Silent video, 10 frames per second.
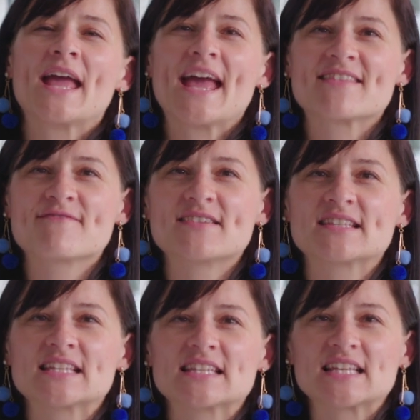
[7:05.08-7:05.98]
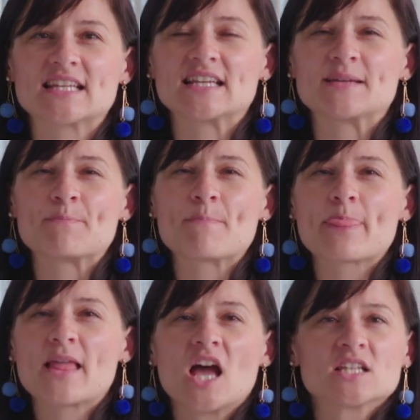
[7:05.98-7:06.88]
and visit
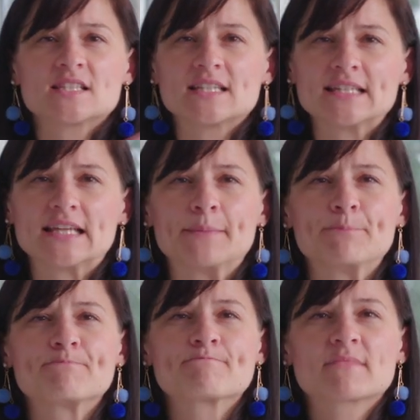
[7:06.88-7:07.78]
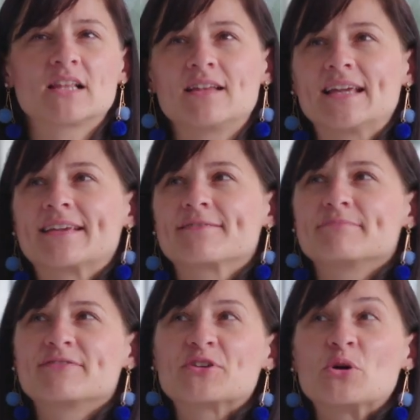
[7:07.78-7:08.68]
a city, like
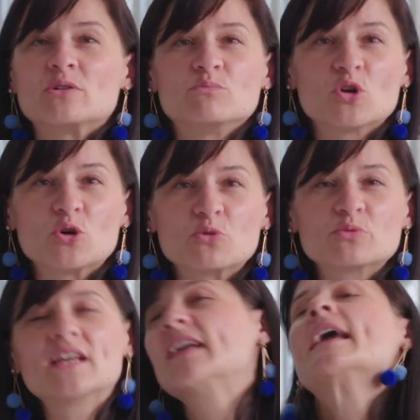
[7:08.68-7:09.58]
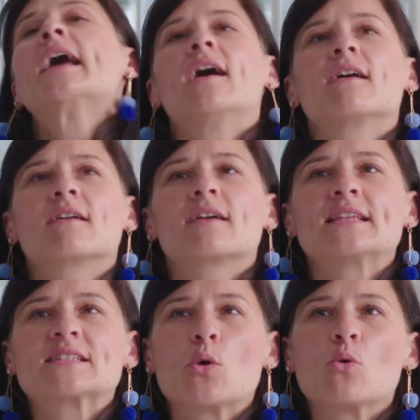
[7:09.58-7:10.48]
if you go abroad,
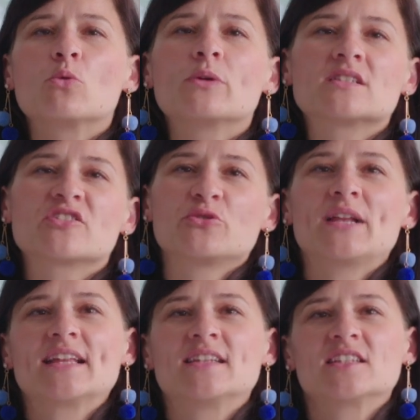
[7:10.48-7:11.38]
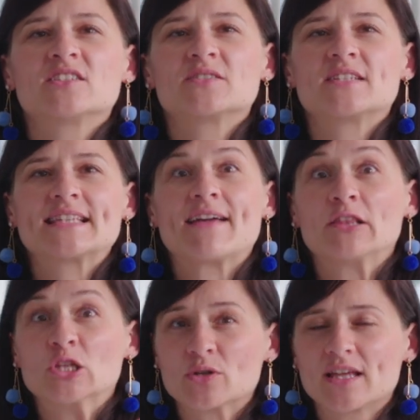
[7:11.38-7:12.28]
it's always a good idea to just have a
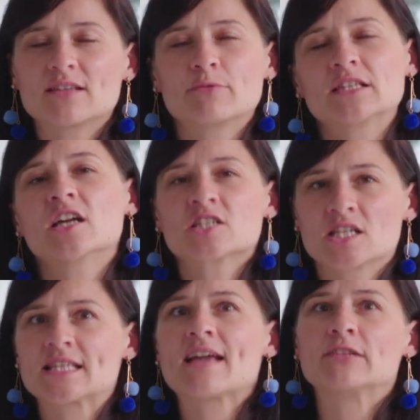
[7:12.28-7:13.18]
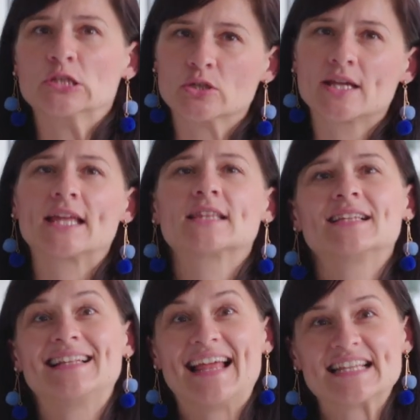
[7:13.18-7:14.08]
look at, well, not just have a look at
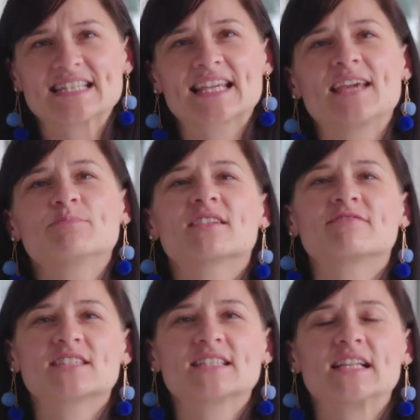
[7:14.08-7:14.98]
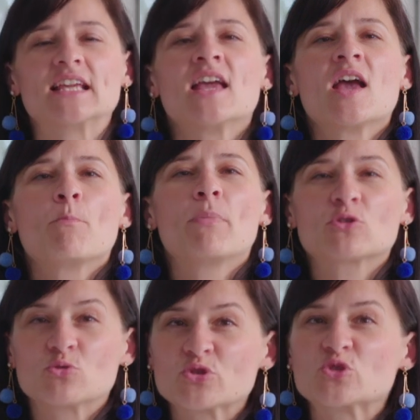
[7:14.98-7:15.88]
the landscapes of the city, but
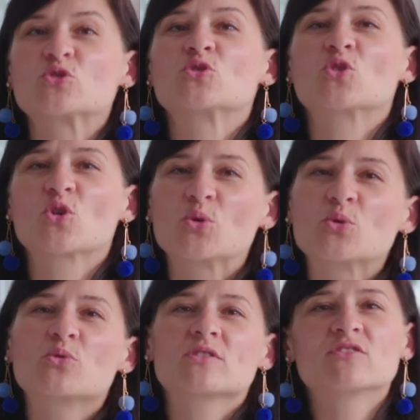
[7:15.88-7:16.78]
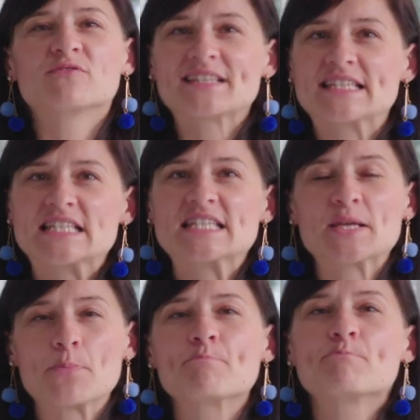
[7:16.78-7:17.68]
also to go to visit
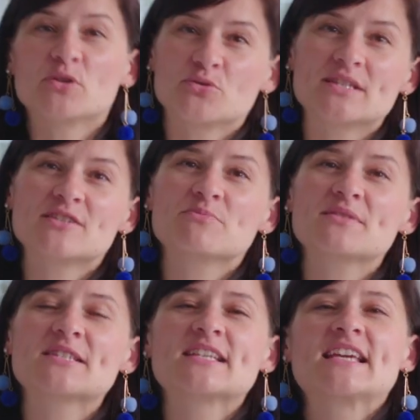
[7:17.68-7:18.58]
some museums,